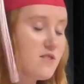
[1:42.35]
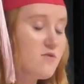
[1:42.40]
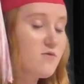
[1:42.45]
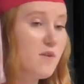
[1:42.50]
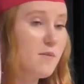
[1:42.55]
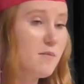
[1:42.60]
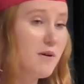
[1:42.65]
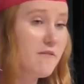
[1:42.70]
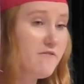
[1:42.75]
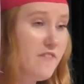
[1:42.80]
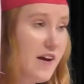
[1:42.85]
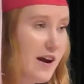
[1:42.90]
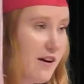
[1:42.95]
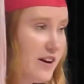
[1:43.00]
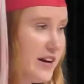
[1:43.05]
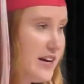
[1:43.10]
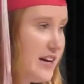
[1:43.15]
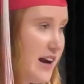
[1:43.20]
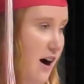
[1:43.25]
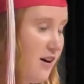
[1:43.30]
from a
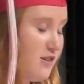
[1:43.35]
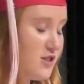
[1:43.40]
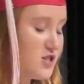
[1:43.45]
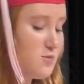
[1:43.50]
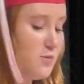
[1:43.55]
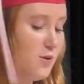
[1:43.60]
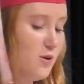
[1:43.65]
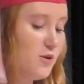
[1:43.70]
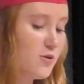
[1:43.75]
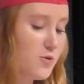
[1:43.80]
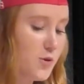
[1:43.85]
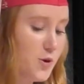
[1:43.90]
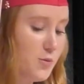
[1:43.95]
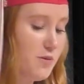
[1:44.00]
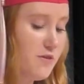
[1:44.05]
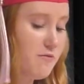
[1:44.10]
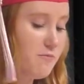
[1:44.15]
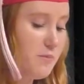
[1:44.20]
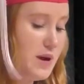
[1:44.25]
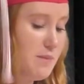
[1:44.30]
very knowledgeable
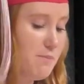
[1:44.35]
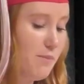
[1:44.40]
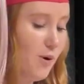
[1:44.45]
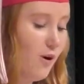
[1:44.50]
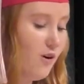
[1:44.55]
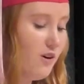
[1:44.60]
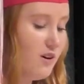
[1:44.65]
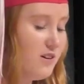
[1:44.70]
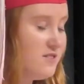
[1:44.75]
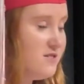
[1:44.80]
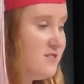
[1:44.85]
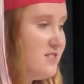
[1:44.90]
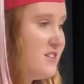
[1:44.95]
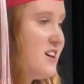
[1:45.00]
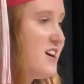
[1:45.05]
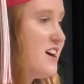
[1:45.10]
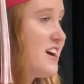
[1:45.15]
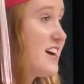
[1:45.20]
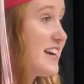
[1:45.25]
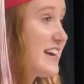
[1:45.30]
group of people,
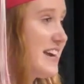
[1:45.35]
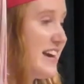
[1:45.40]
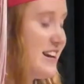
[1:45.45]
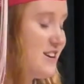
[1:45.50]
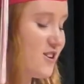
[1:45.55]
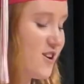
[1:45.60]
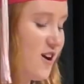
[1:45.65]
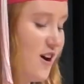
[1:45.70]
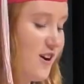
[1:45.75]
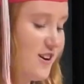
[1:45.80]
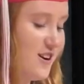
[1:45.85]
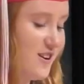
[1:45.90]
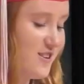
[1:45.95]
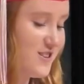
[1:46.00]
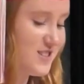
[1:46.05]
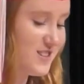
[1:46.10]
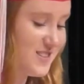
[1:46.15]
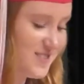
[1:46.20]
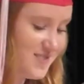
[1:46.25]
kindergartners.